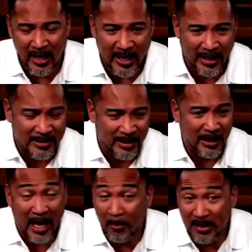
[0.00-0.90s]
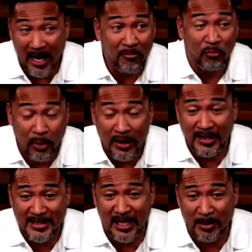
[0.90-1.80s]
And uh, I'm I'm really
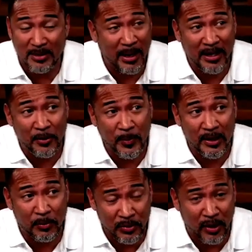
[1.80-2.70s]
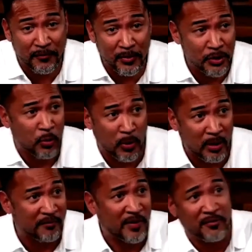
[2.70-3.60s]
excited about the man in the arena. Rodolfo, you
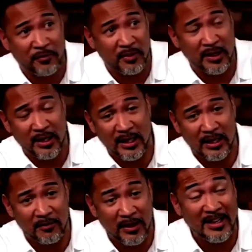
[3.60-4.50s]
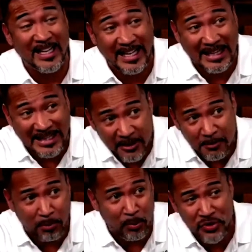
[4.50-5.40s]
qualified for the uh, the, the elite
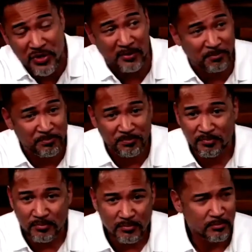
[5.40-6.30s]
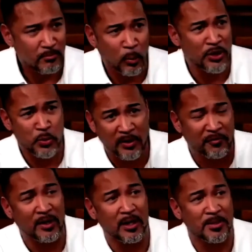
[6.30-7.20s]
portion we're just waiting
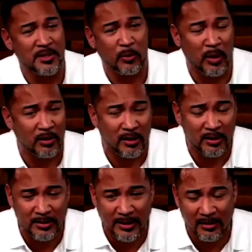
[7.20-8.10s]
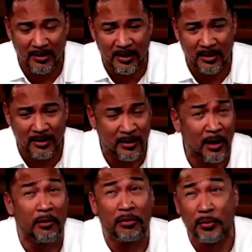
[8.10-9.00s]
for our numbers to qual- uh, to get uh,
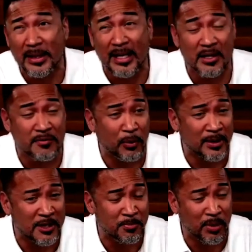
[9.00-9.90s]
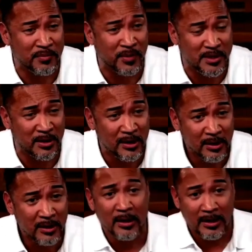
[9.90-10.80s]
another 3,000, 4,000 points for us to
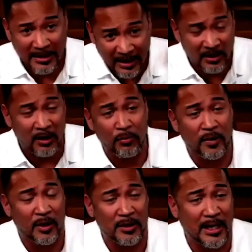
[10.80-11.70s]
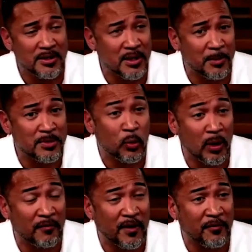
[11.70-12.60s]
get over 100,000 hub to
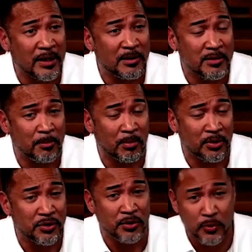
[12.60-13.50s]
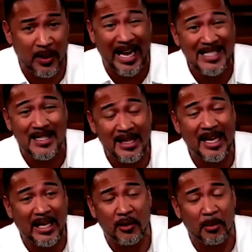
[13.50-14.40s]
qualify for elite promotion as well as
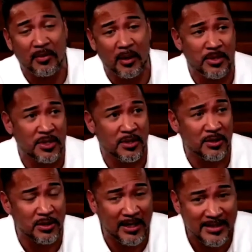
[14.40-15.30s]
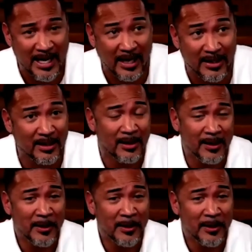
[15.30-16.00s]
the end of the month numbers are starting to get tallied.